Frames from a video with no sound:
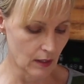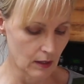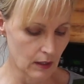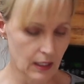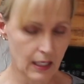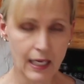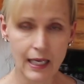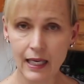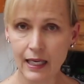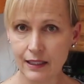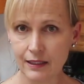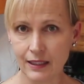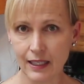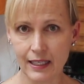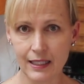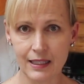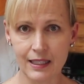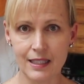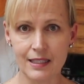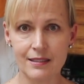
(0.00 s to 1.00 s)
canned
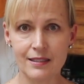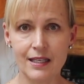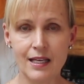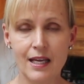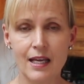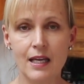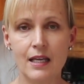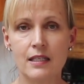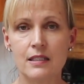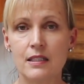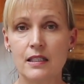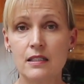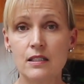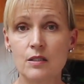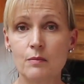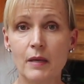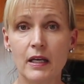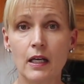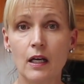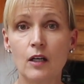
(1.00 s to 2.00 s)
like this is they
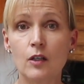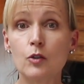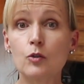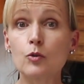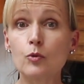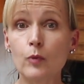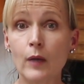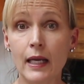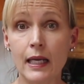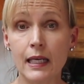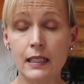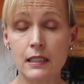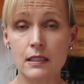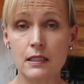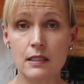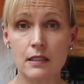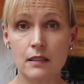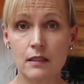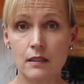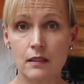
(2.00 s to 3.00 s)
just make a
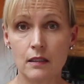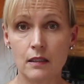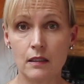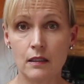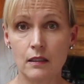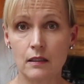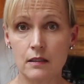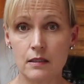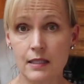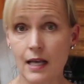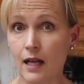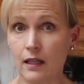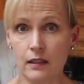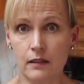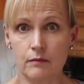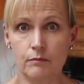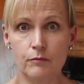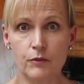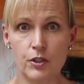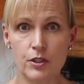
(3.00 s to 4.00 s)
great
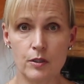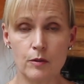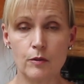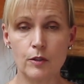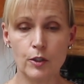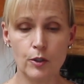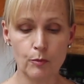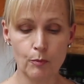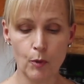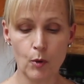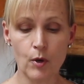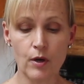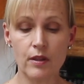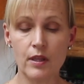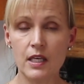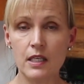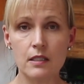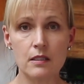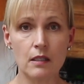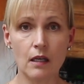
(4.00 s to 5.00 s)
salad. Just you pour
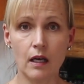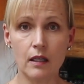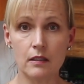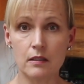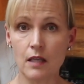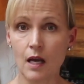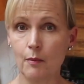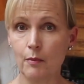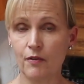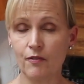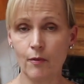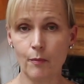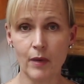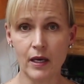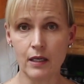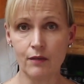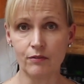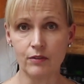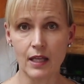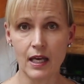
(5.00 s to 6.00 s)
this on the top of a
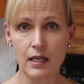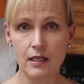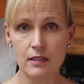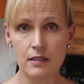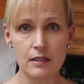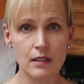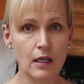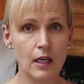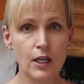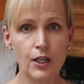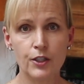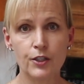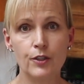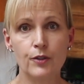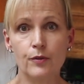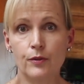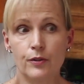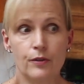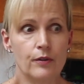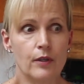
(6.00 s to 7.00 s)
bed of lettuce,
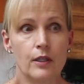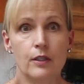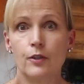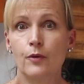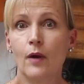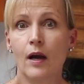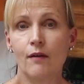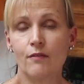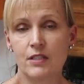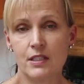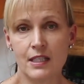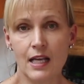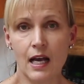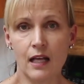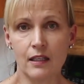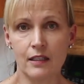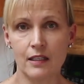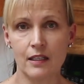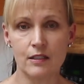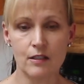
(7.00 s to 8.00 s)
and you have a
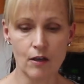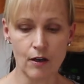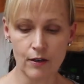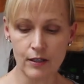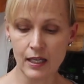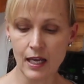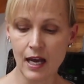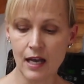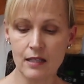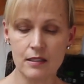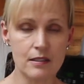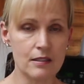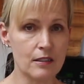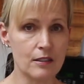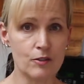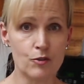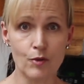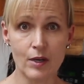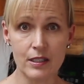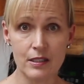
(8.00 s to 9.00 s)
salad. It already has a
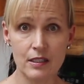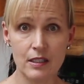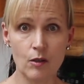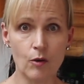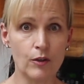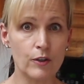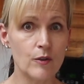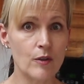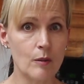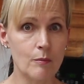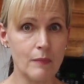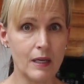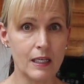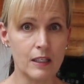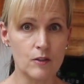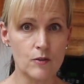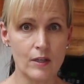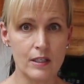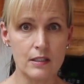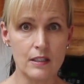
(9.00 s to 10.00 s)
dressing, or you can make
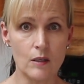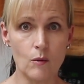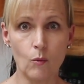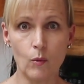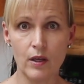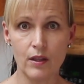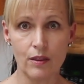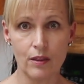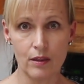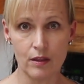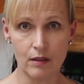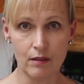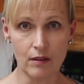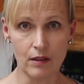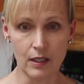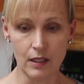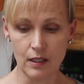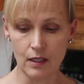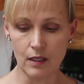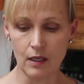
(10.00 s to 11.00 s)
a dressing with
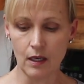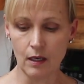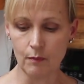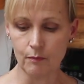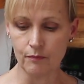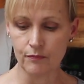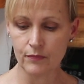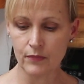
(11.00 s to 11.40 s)
the